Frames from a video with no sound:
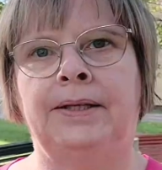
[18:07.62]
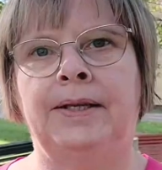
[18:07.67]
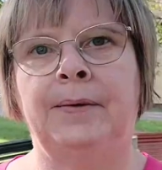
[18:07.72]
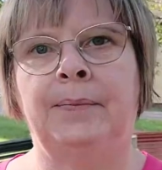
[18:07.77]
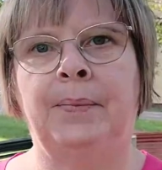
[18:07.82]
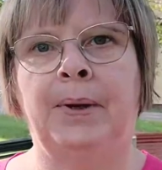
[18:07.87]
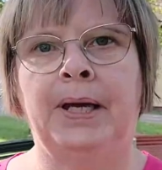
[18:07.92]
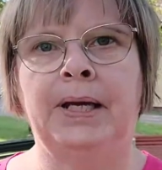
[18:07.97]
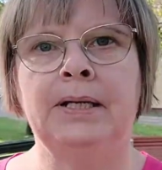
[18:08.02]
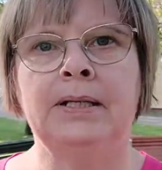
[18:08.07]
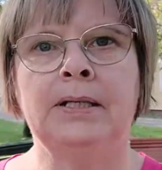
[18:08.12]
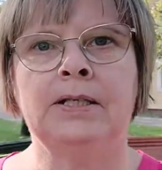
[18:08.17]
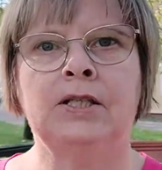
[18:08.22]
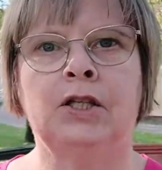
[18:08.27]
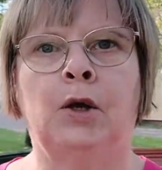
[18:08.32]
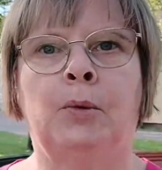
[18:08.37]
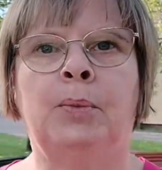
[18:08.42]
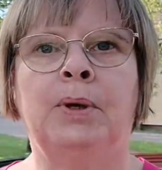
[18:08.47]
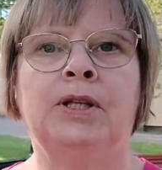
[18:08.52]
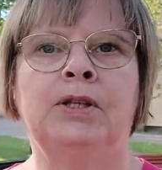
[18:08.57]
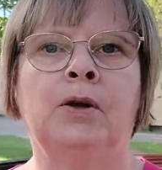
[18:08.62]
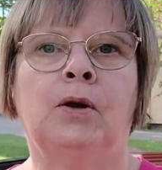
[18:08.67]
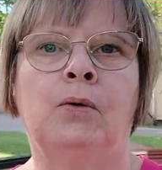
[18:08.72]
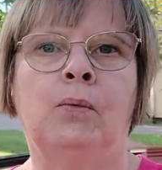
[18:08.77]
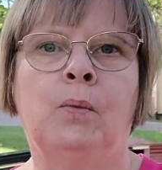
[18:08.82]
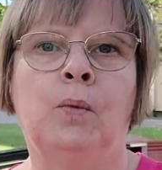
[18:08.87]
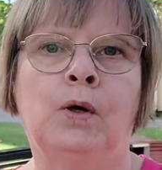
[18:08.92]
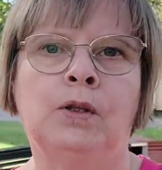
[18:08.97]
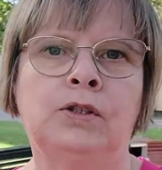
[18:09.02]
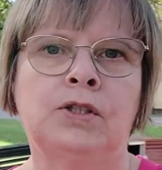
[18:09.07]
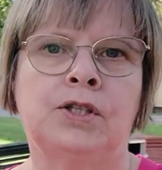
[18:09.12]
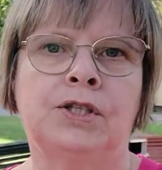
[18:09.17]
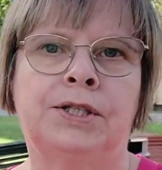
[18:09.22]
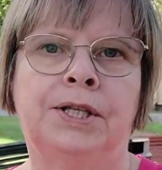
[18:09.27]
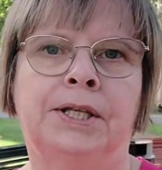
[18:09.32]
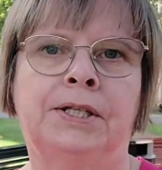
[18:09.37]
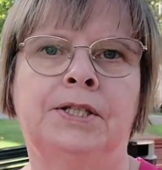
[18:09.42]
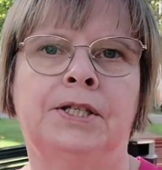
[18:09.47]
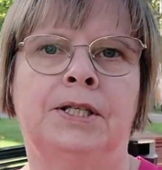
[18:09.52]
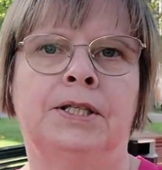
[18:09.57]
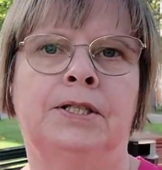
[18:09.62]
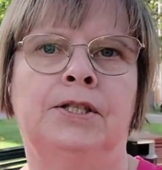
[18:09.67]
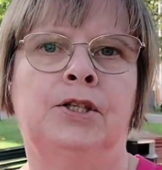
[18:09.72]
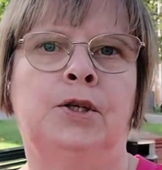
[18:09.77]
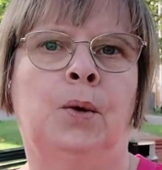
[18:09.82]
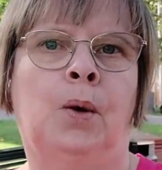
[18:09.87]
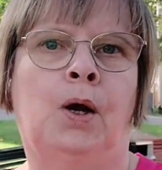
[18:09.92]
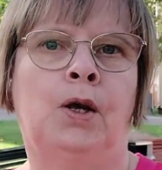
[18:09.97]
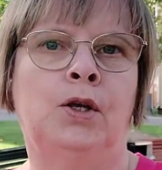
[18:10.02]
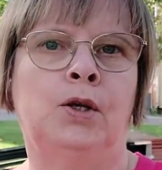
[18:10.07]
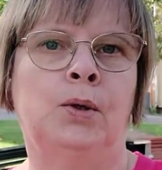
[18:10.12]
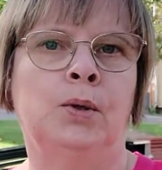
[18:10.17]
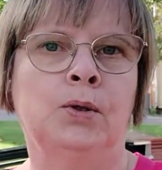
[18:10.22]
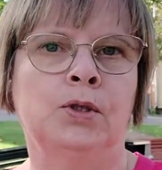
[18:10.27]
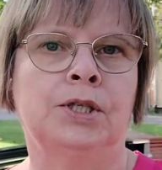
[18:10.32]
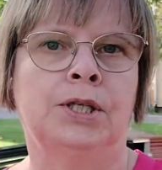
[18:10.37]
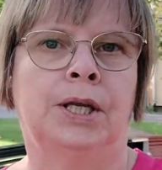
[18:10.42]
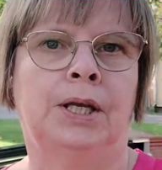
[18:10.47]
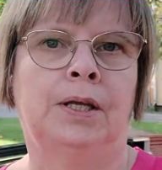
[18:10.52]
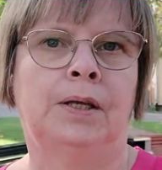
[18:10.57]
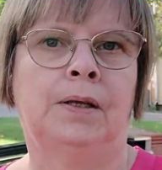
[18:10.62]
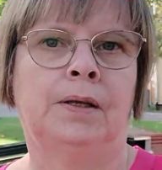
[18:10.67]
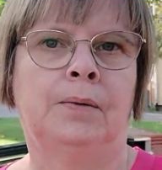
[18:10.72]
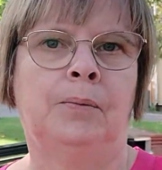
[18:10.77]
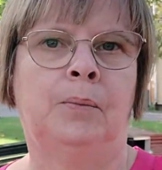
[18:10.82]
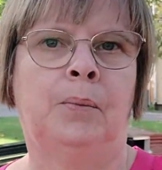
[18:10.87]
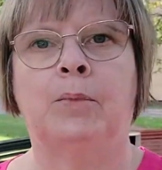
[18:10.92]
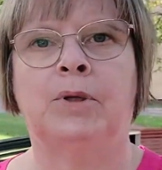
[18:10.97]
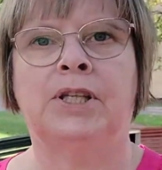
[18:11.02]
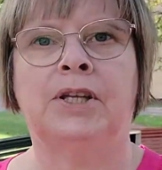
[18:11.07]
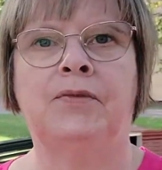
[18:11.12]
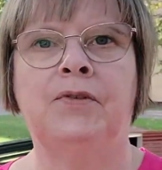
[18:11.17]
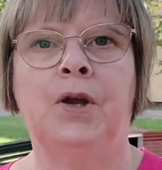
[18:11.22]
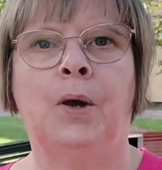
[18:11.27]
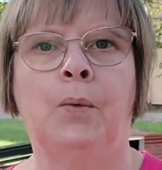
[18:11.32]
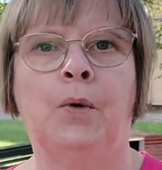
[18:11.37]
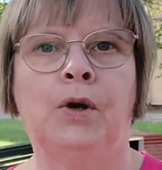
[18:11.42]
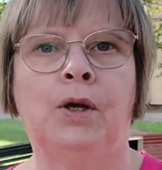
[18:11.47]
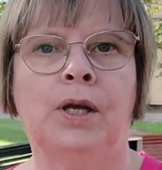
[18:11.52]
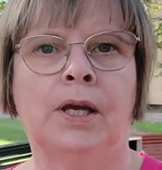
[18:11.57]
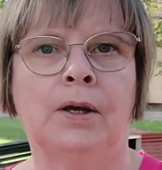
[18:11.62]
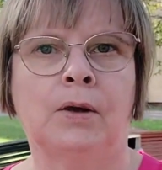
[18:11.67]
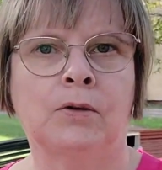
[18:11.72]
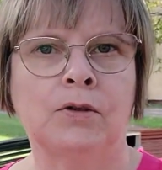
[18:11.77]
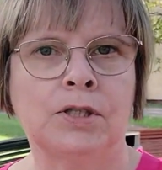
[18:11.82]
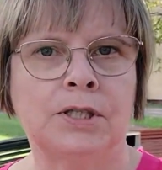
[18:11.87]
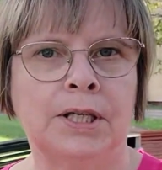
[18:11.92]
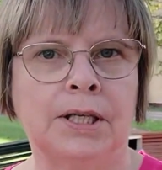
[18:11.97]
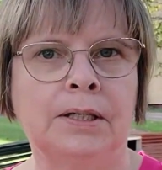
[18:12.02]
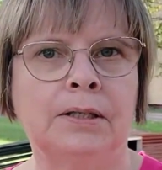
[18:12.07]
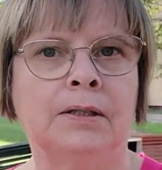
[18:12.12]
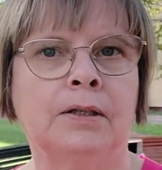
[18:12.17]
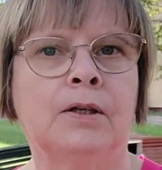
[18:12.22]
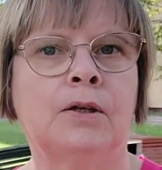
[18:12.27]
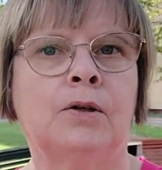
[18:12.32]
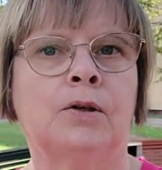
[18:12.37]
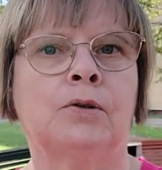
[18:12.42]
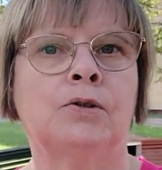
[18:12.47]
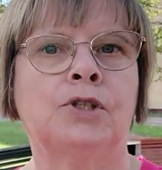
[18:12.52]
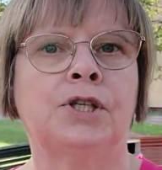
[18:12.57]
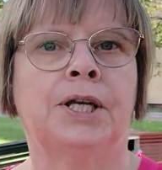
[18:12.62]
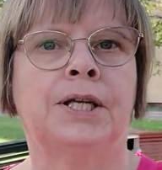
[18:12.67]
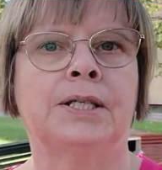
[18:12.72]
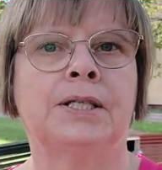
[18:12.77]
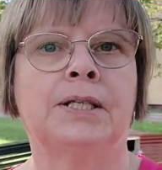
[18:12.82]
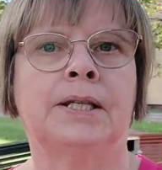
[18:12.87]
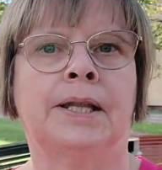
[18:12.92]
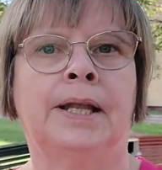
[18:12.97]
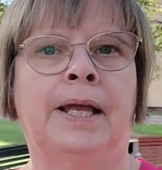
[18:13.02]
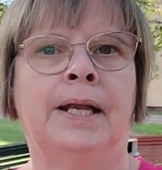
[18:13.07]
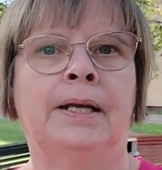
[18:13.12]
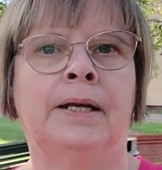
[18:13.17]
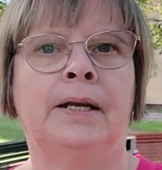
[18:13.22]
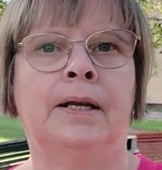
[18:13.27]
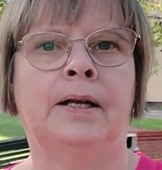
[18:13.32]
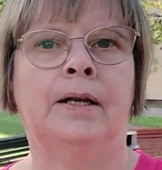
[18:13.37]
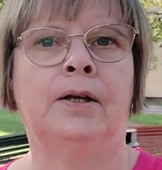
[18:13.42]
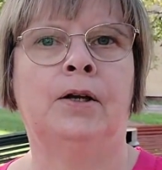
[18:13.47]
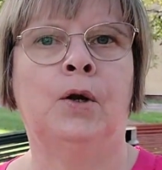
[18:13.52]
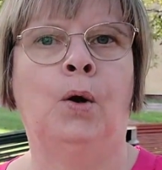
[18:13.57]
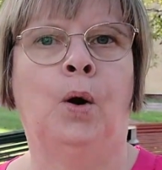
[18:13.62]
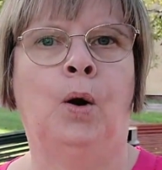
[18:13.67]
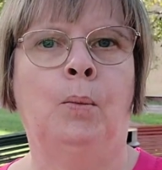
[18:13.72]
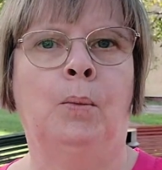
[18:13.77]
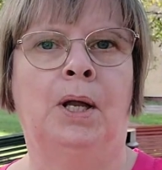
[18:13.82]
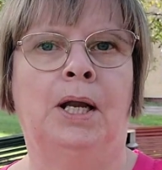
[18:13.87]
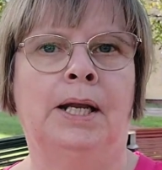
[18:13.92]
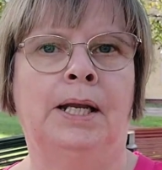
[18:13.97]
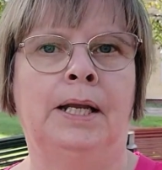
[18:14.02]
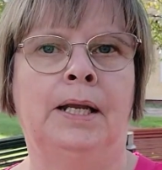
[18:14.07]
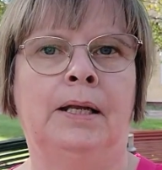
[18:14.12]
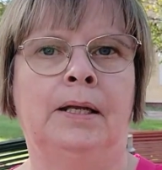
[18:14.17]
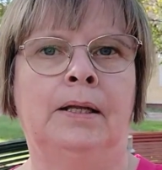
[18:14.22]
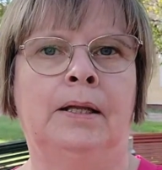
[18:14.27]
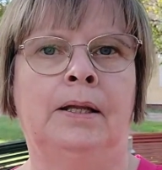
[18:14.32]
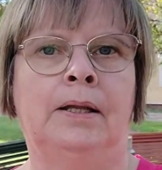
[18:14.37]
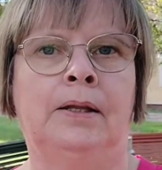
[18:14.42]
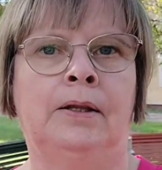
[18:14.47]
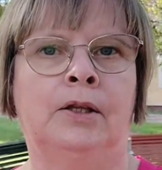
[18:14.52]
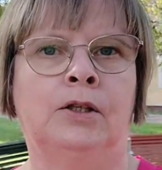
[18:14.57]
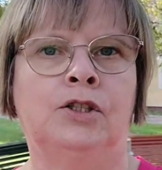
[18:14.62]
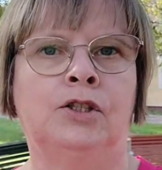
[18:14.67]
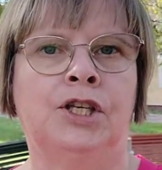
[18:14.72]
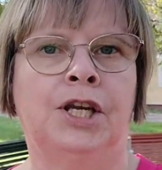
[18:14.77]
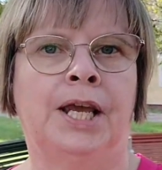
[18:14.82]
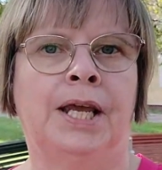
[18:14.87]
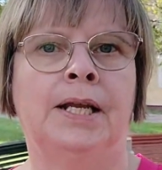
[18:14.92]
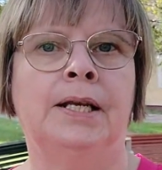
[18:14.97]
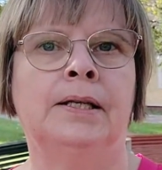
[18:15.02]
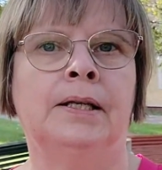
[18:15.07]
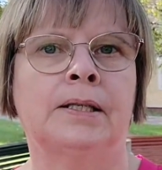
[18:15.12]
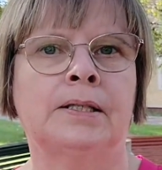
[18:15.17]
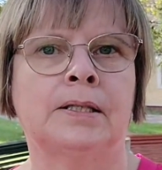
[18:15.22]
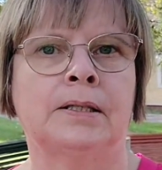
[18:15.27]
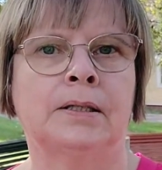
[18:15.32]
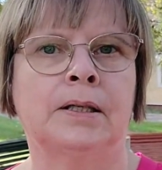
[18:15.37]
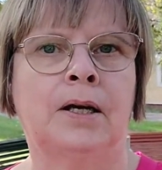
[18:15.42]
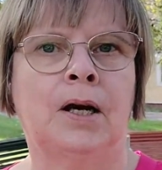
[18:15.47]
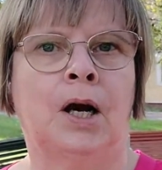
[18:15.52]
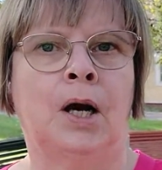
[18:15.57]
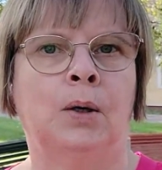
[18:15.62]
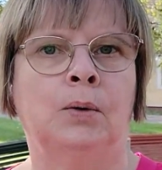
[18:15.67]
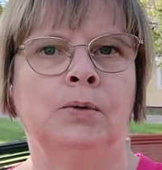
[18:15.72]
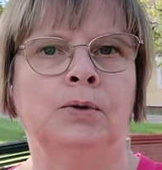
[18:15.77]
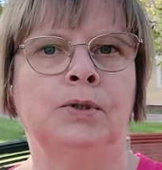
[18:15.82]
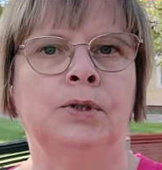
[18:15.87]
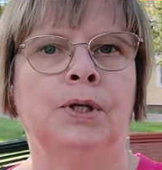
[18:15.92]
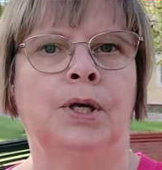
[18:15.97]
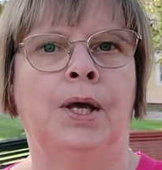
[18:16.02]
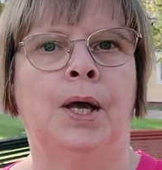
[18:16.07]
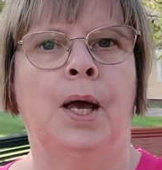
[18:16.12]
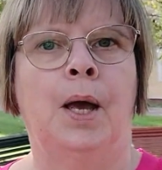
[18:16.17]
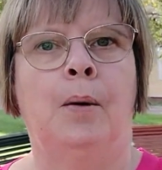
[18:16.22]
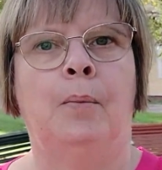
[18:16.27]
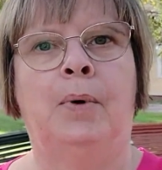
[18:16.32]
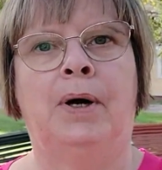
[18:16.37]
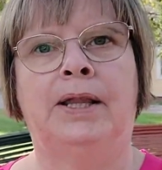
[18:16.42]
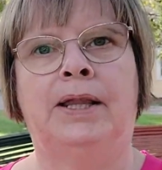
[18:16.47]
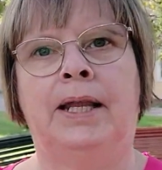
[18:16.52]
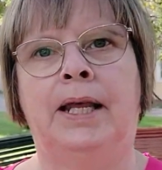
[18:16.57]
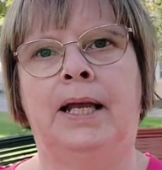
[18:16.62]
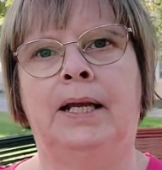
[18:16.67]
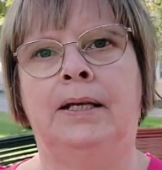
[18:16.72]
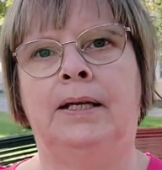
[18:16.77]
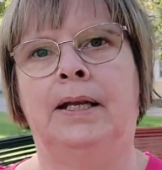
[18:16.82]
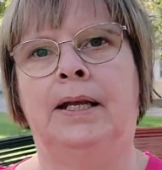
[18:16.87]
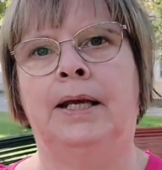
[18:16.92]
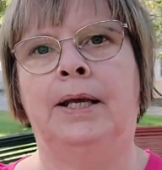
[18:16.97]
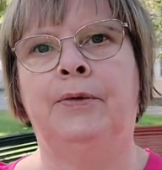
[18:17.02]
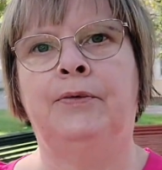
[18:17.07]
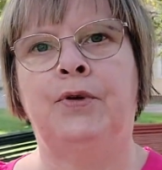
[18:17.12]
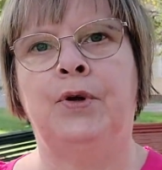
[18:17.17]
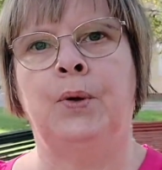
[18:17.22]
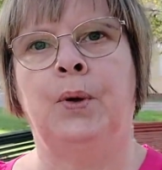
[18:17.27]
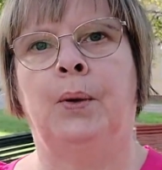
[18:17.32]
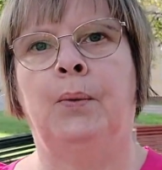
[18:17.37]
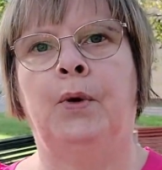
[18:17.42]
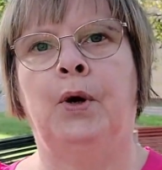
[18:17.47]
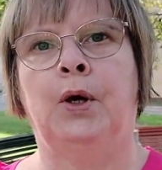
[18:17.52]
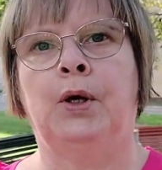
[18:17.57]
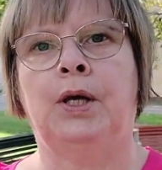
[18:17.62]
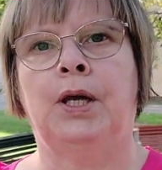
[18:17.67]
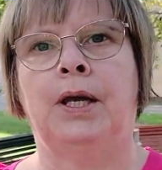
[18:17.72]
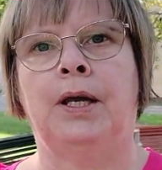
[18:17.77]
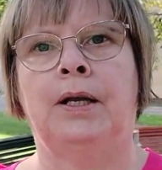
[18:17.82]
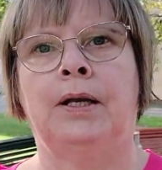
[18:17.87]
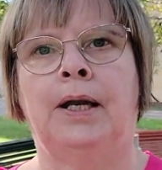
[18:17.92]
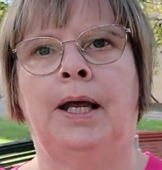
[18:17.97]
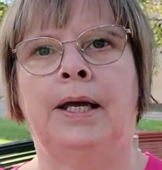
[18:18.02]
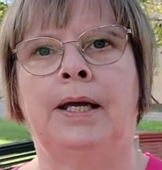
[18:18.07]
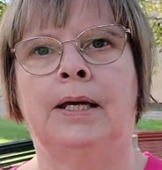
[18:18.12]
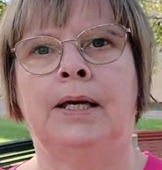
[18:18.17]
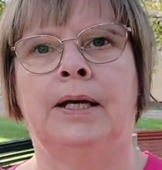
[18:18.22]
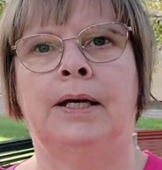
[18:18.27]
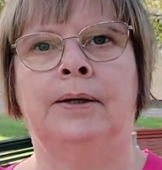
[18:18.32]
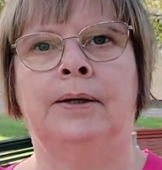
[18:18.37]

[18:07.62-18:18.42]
depends a bit on what stitches you are using. But if you're working on single crochets, then normally the chain doesn't count. But then if you are working like